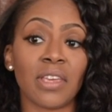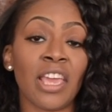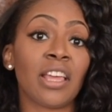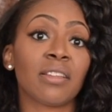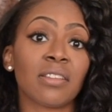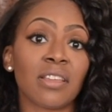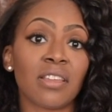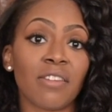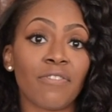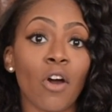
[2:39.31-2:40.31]
it
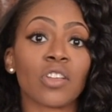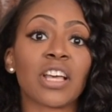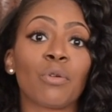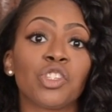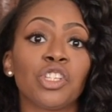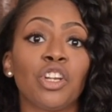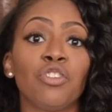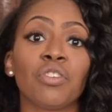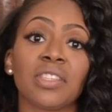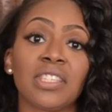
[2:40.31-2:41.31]
falls how it should, and
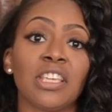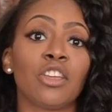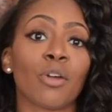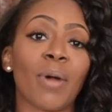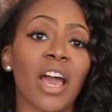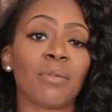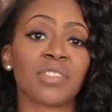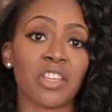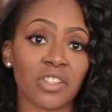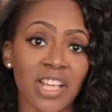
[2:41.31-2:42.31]
you can see your bottoms
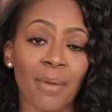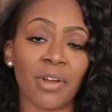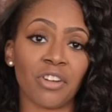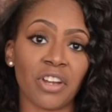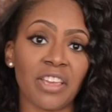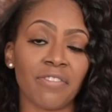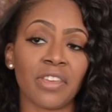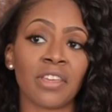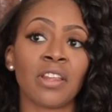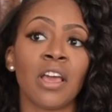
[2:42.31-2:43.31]
and your top underneath
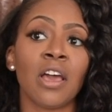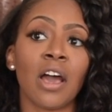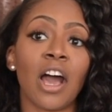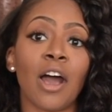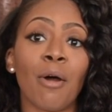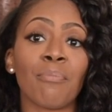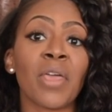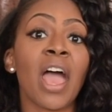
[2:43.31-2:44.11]
it. I'm